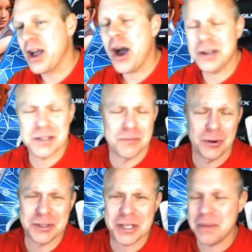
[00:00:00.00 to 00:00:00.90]
Hogs and
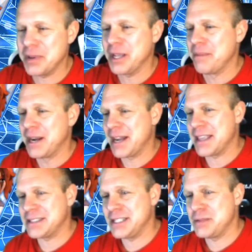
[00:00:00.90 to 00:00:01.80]
Royal Champion coming out of
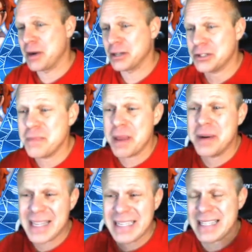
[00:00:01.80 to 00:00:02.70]
that siege barrack should be able
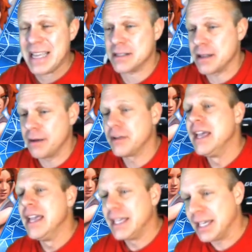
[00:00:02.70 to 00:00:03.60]
to get to that stuff
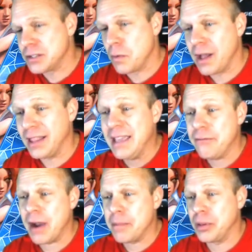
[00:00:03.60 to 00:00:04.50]
as well if
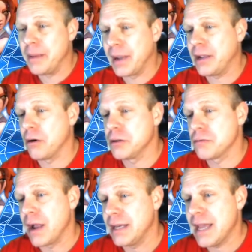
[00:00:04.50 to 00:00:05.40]
I play my cards
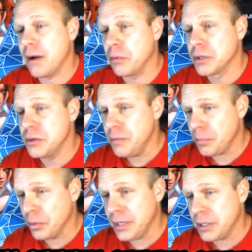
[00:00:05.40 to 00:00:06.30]
right. Now, we're doing
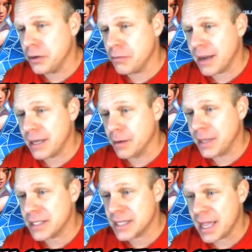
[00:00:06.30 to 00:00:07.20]
pretty good right here,
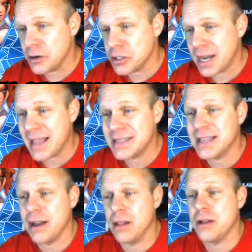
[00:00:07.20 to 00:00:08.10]
man. Scattershot
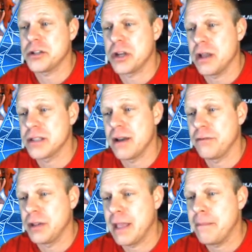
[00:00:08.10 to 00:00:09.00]
hasn't got a lot of shots
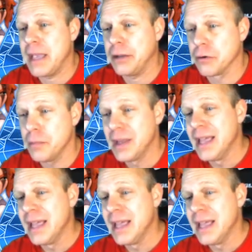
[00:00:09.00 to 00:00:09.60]
off on that main group,